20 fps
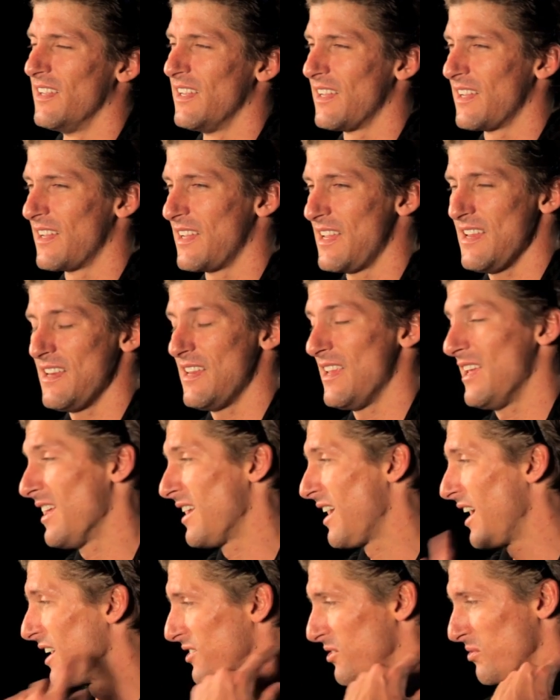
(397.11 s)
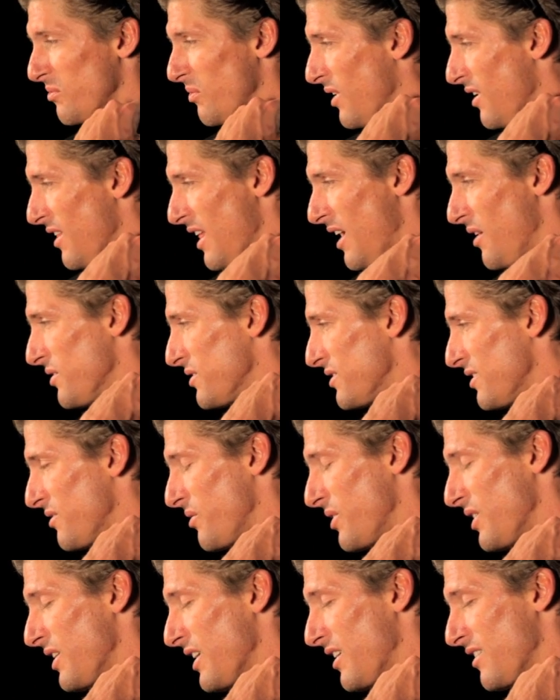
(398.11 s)
He did, I swear. That was a
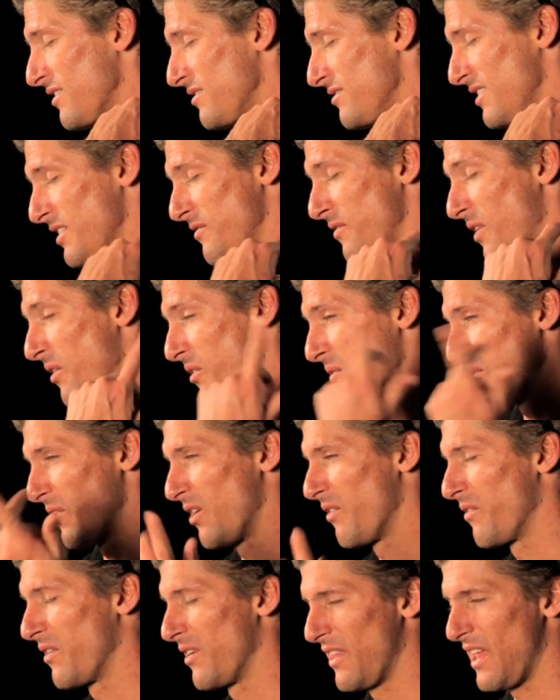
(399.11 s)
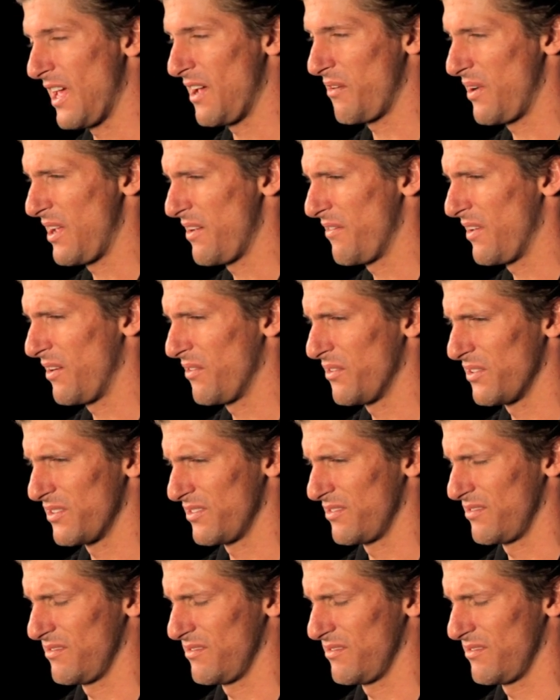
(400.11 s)
really, if I would have went over on that wave, that wouldn't